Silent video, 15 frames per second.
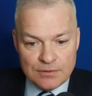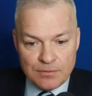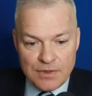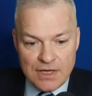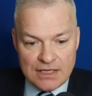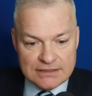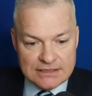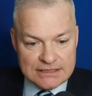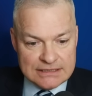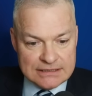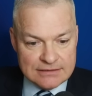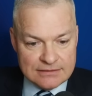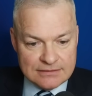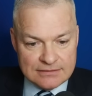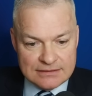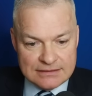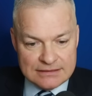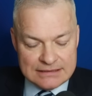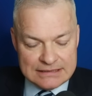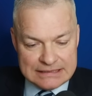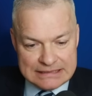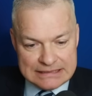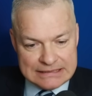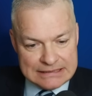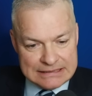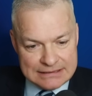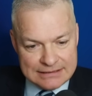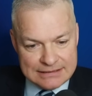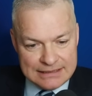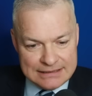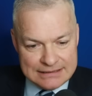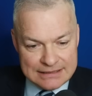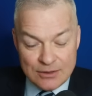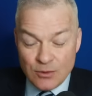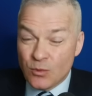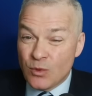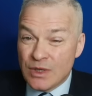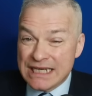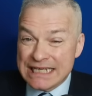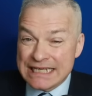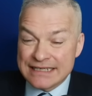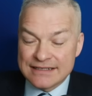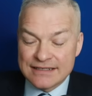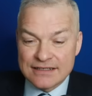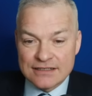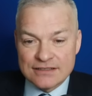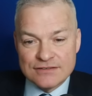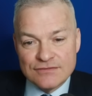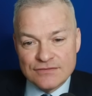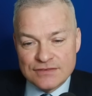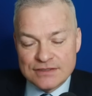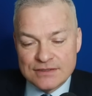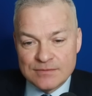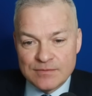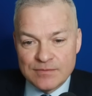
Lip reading: But is it winning enough?